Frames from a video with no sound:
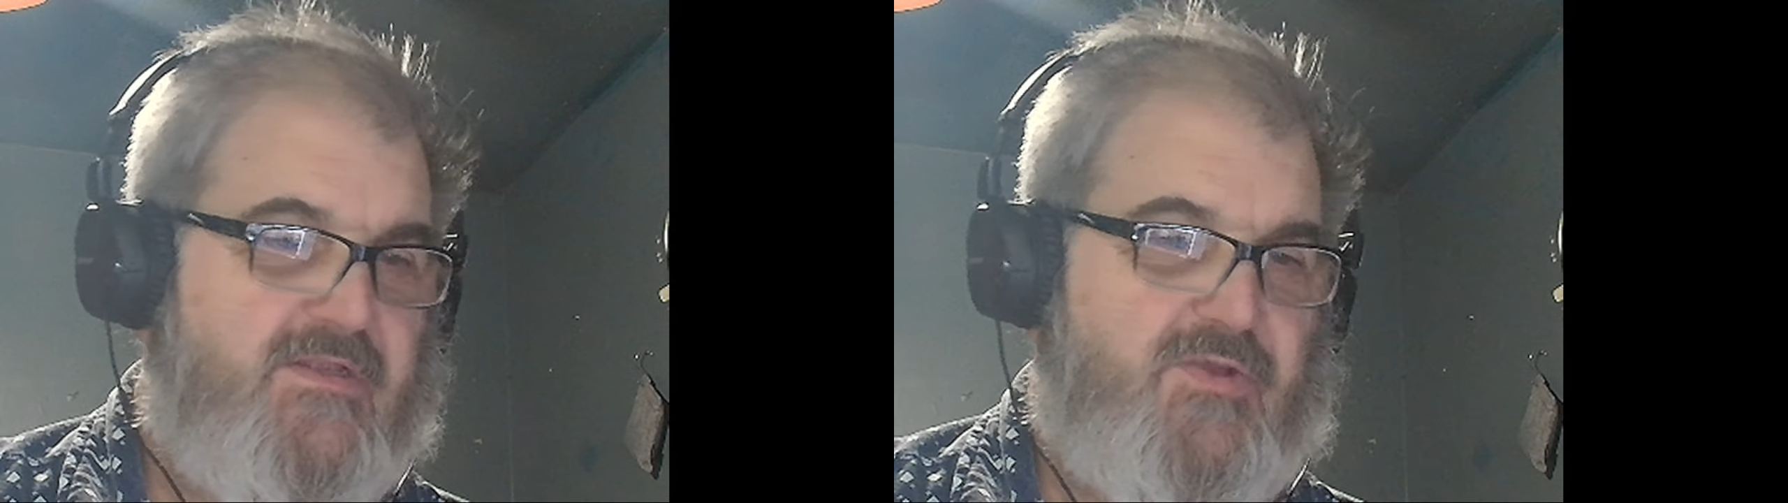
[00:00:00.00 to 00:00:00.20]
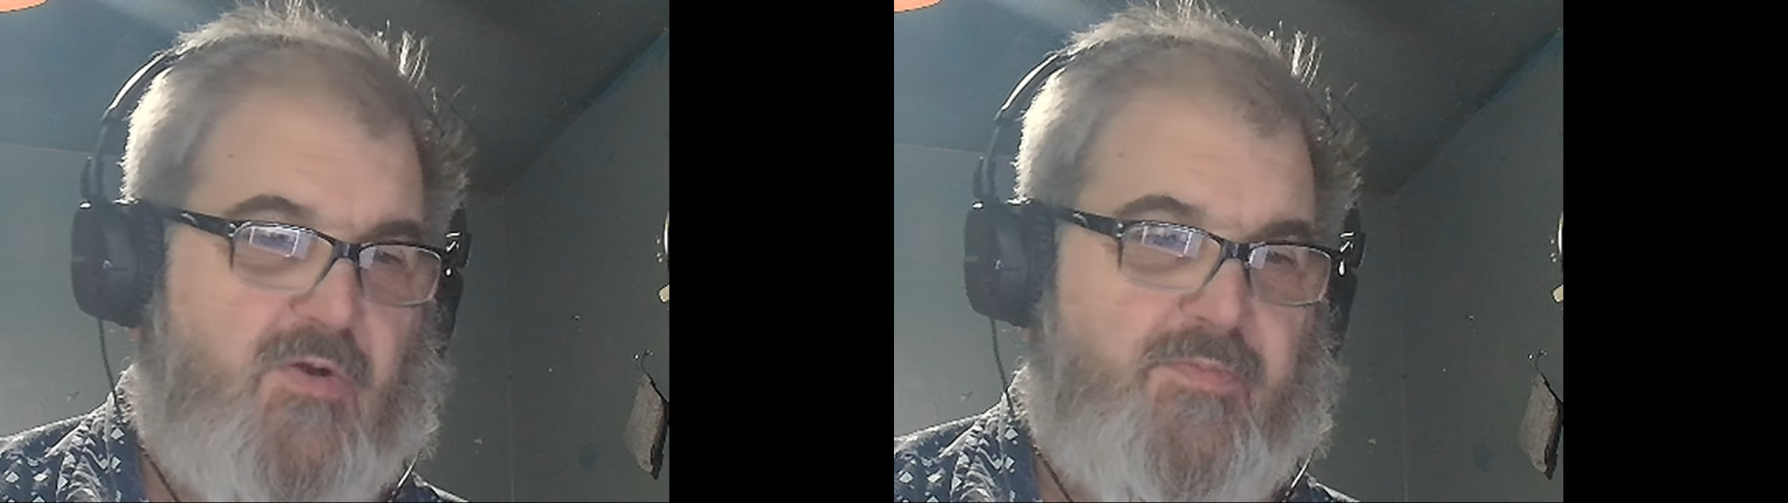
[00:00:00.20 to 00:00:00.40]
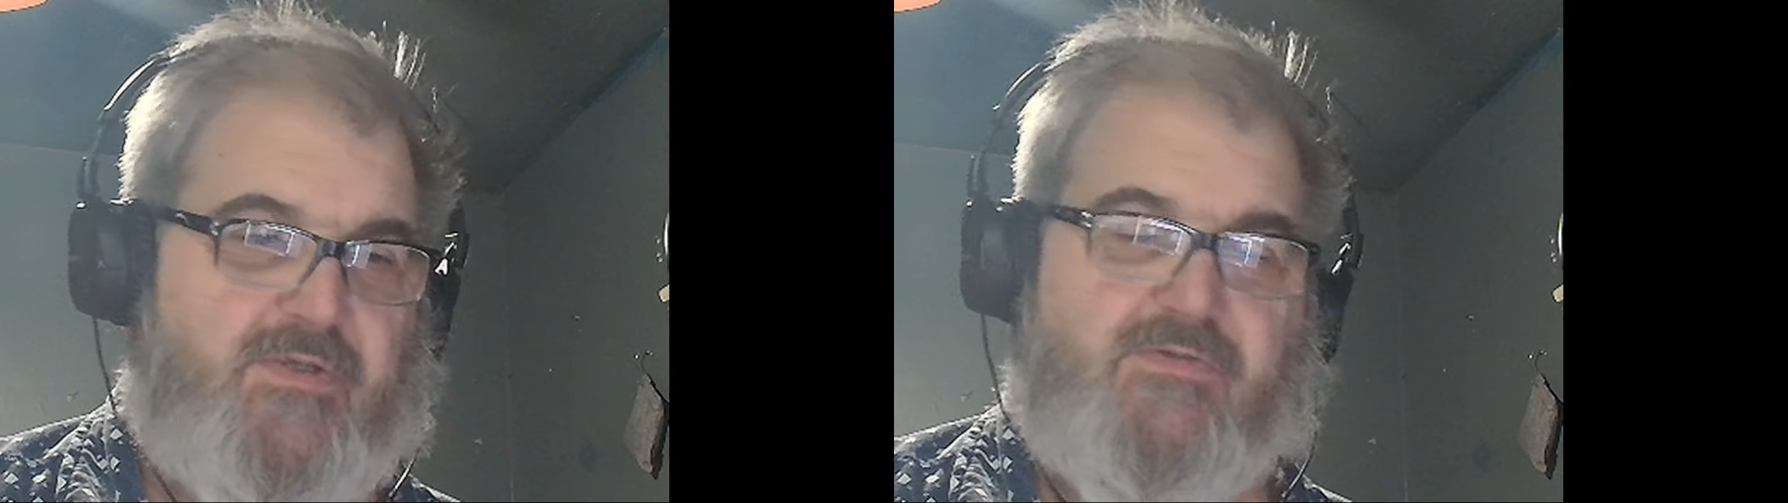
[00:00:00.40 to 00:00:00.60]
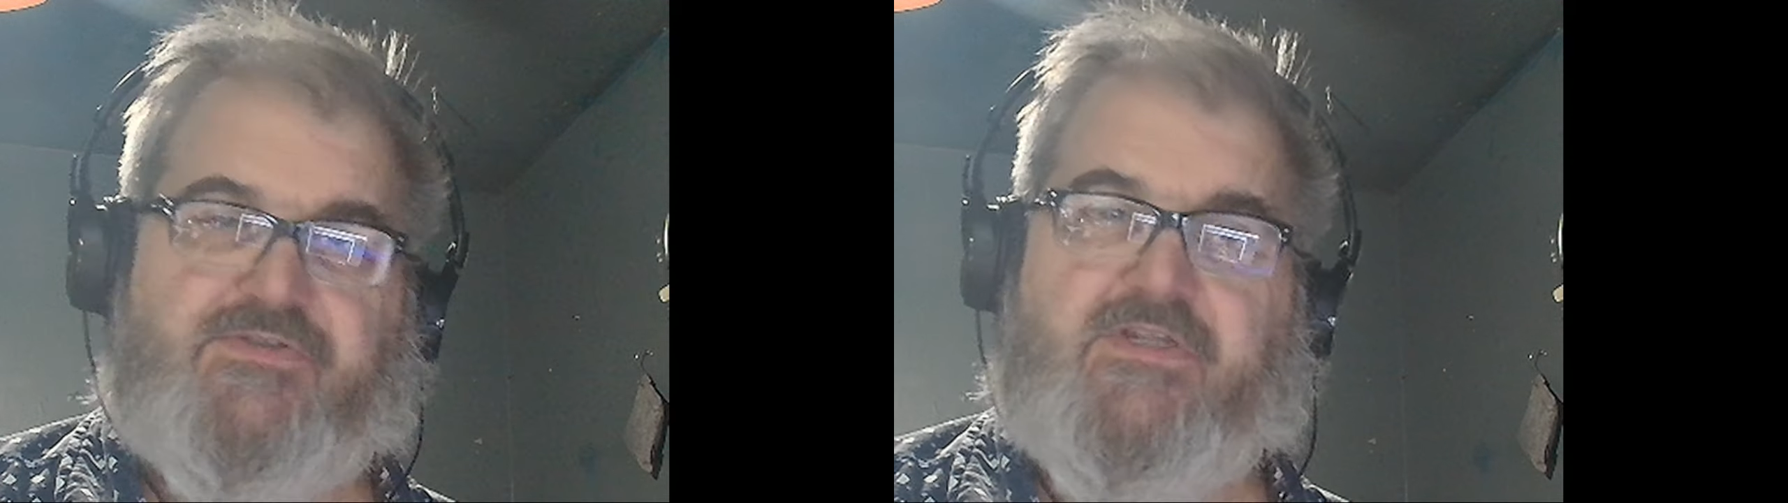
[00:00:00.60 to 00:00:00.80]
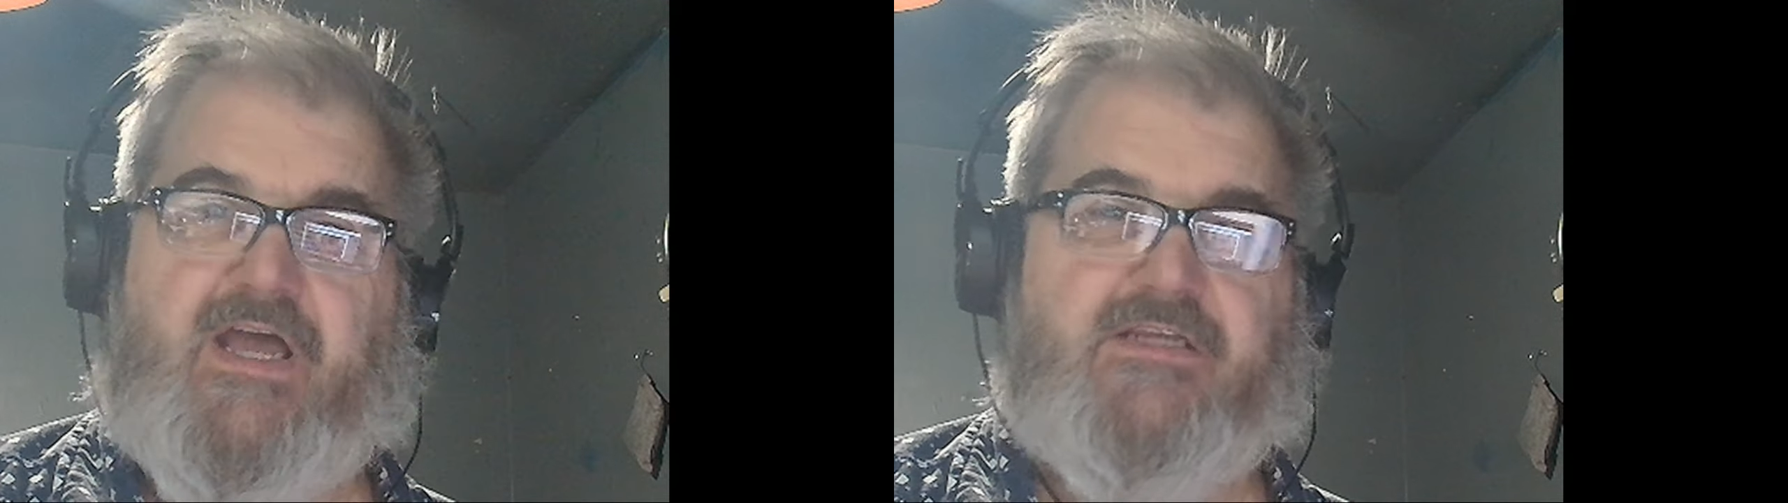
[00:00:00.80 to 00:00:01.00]
don't be
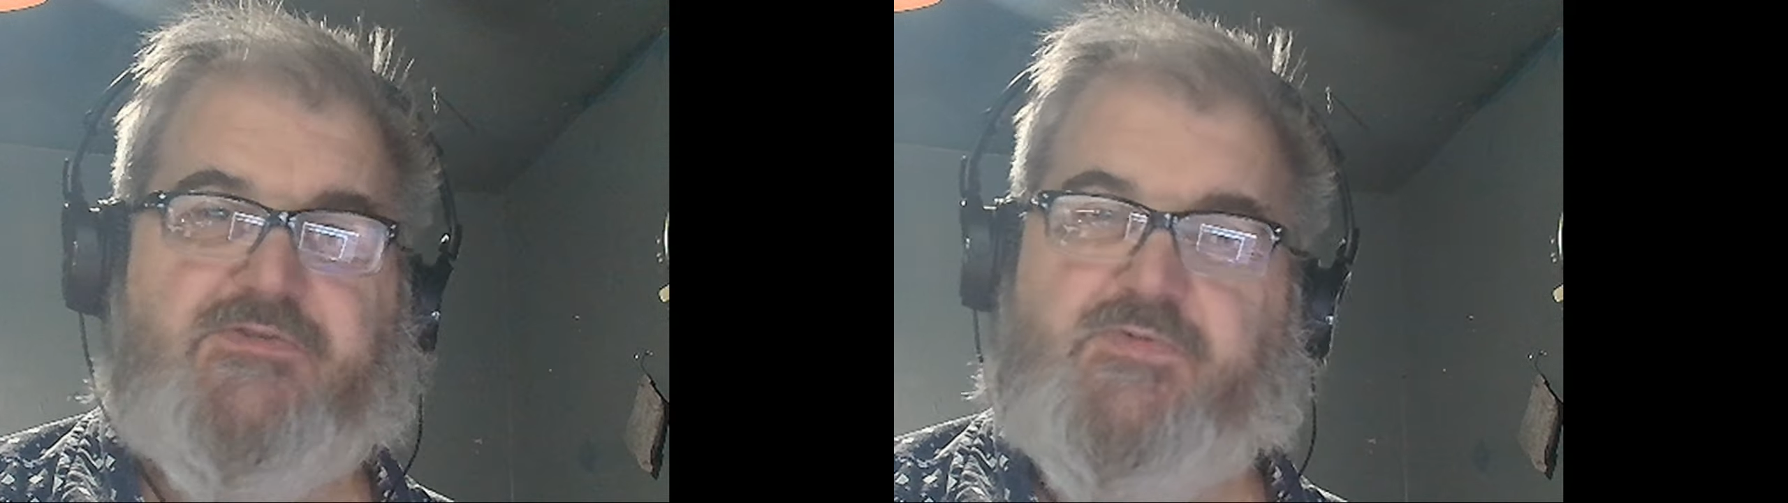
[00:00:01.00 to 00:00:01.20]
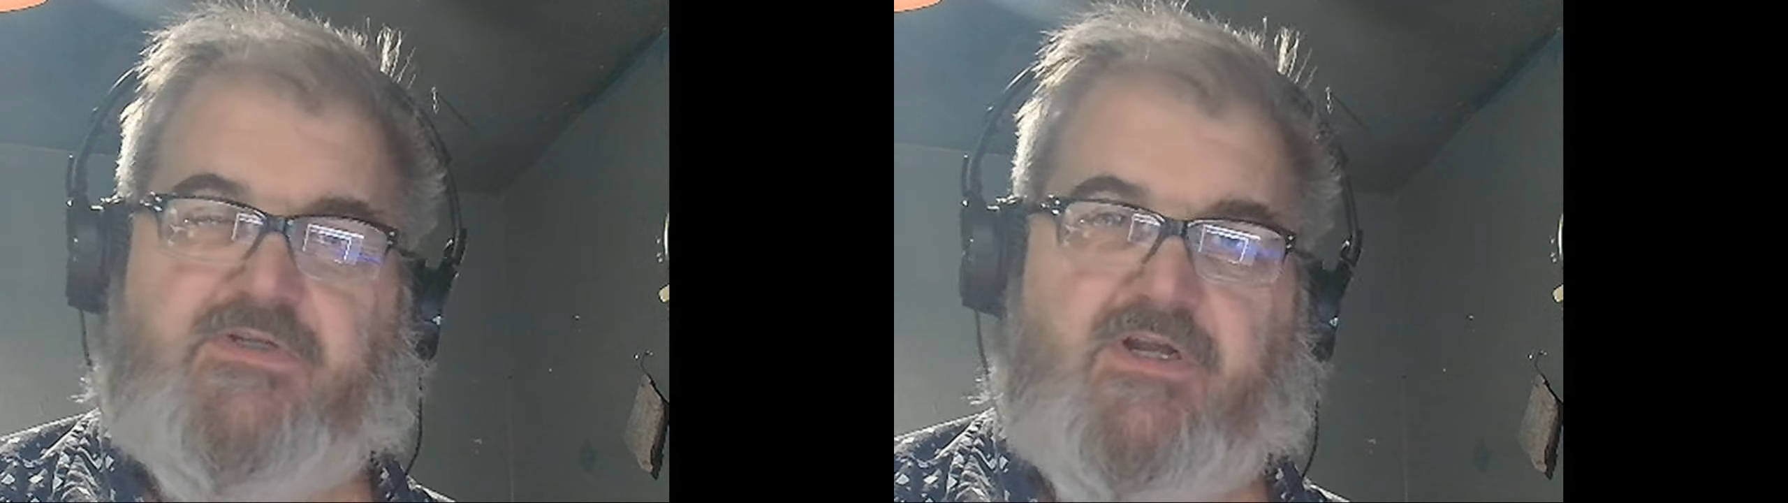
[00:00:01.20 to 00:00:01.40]
using ice when your